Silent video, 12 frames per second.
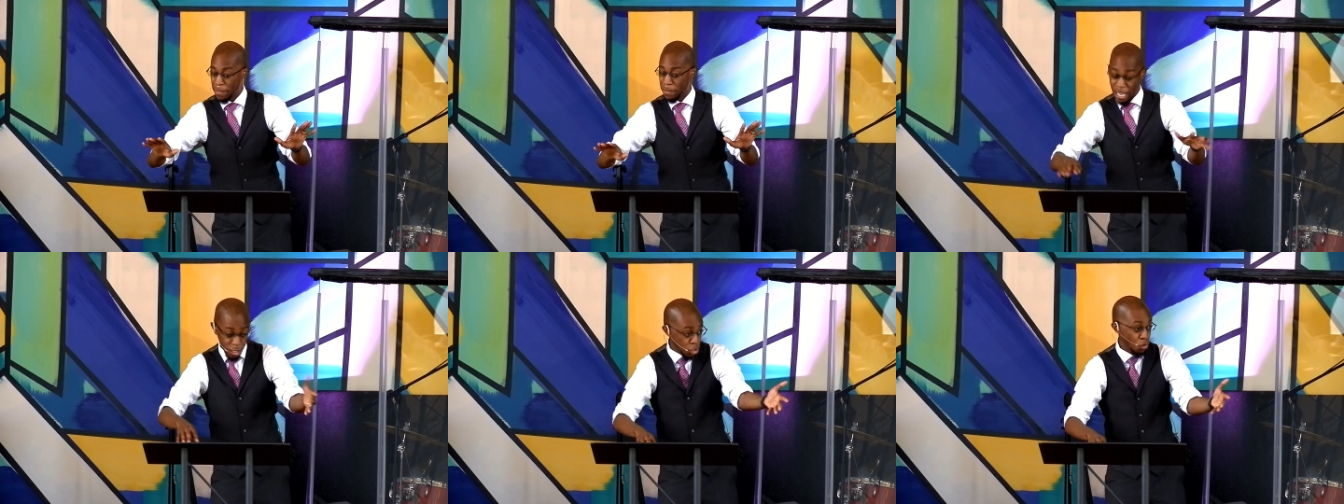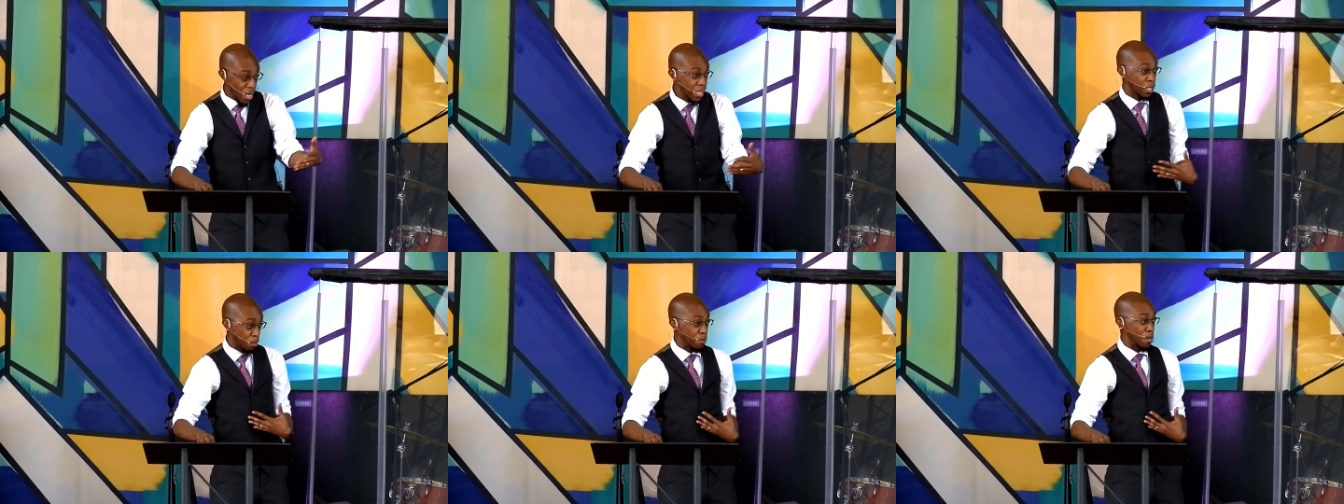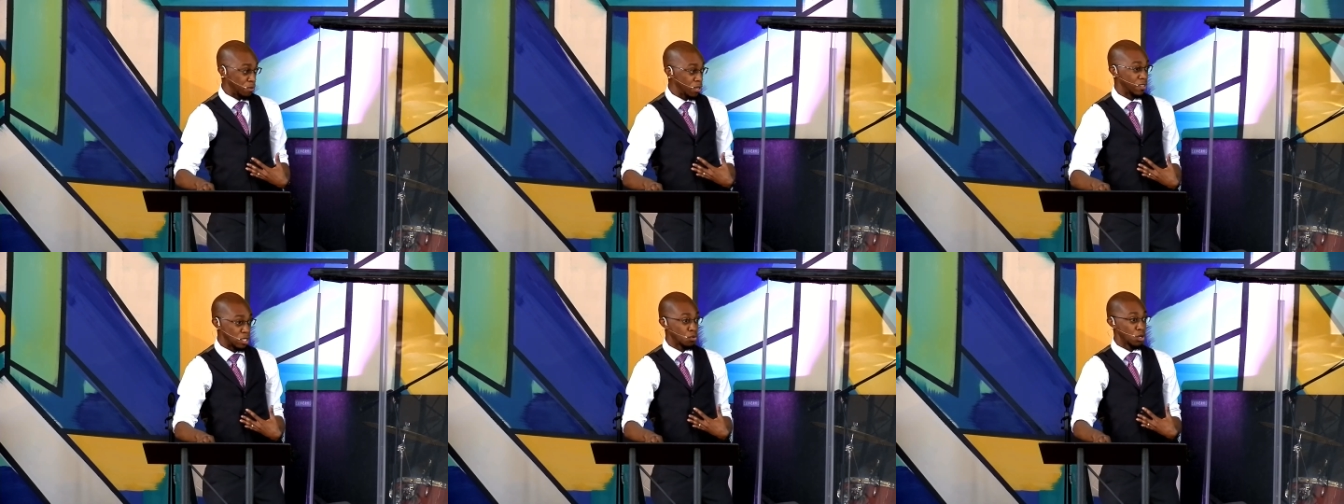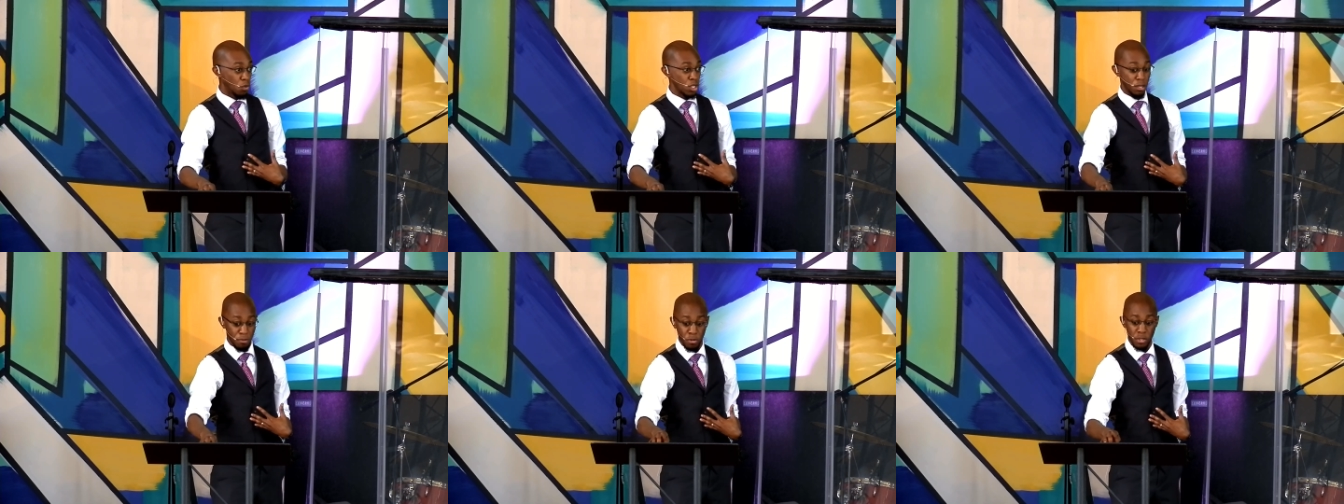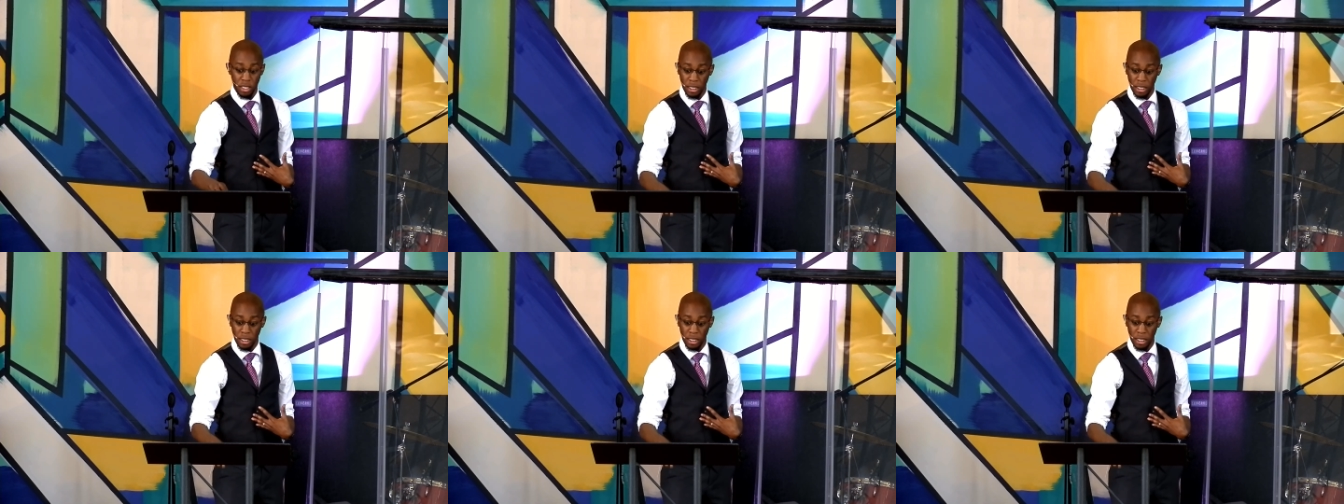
That's the way that the people of Israel were supposed